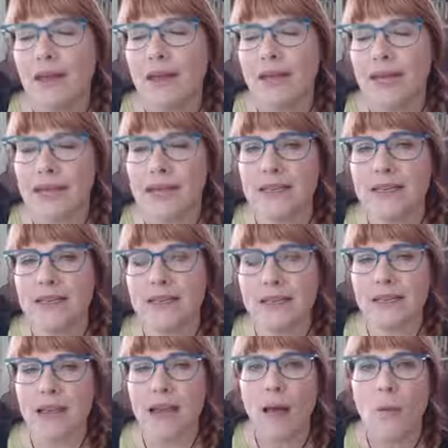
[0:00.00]
is
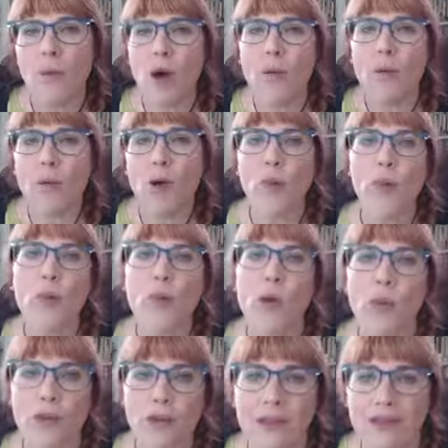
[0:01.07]
mobile, mobile,
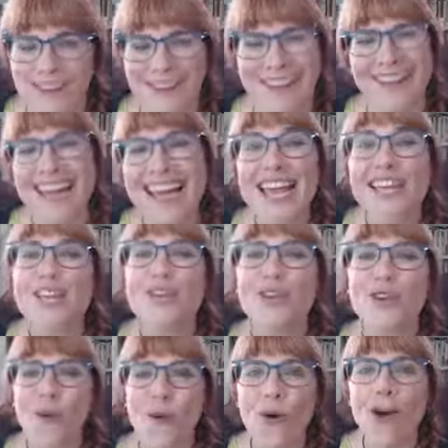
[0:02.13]
mobile.
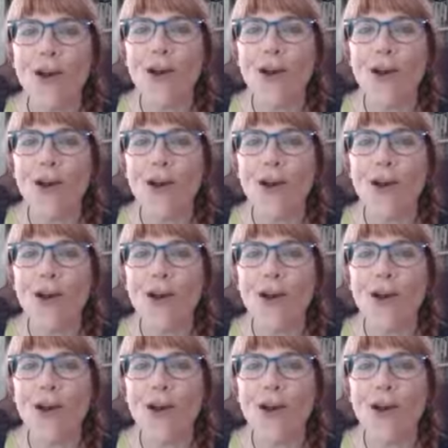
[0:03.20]
Your